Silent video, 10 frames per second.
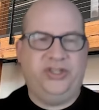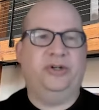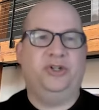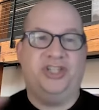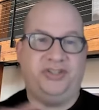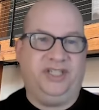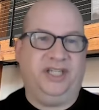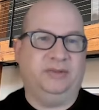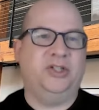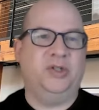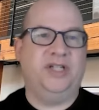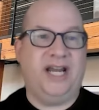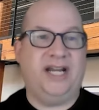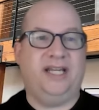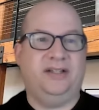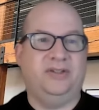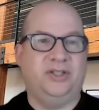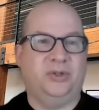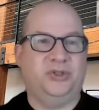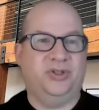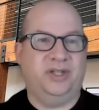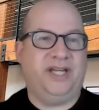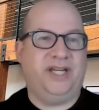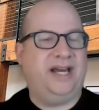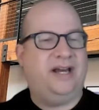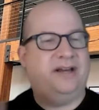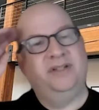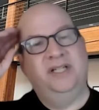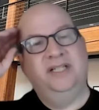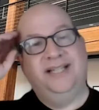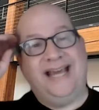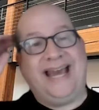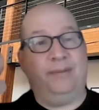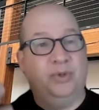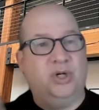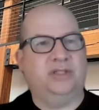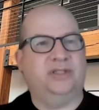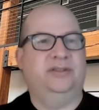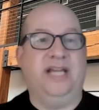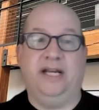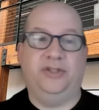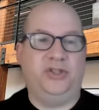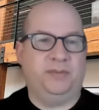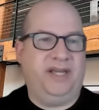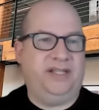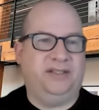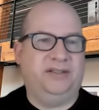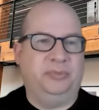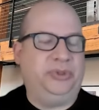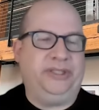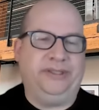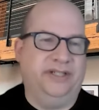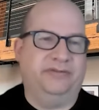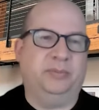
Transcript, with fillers: synergistic in creating the culture that we have at Burt's that is just makes it a completely